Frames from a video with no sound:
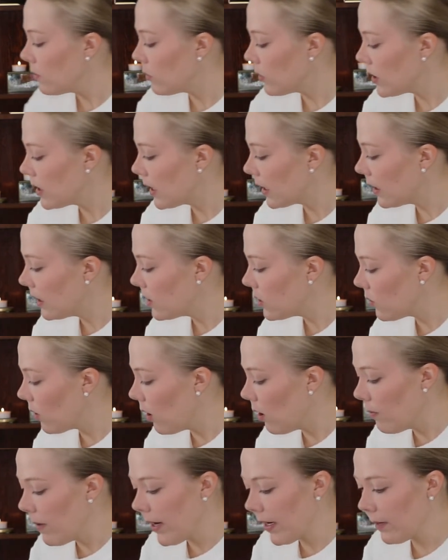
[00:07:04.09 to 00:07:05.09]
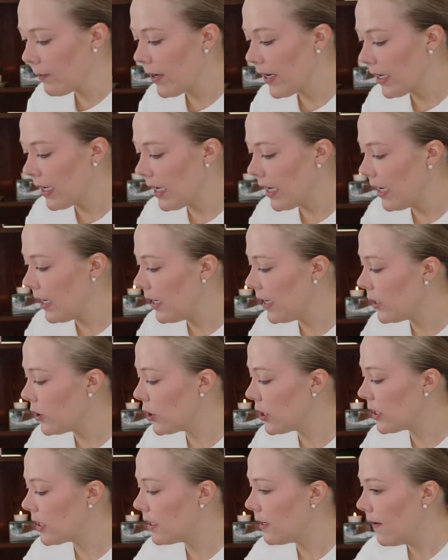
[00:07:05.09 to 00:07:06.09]
We'll stick this all back in.
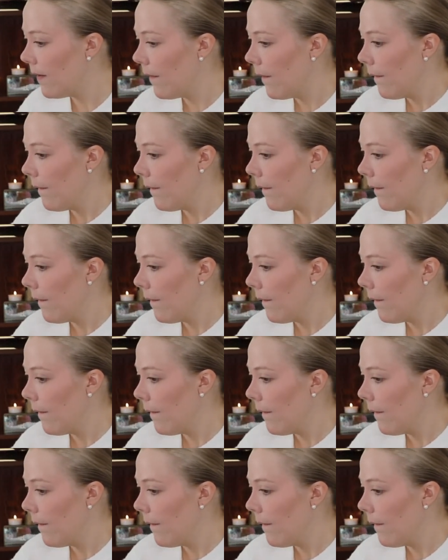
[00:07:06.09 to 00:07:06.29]
It just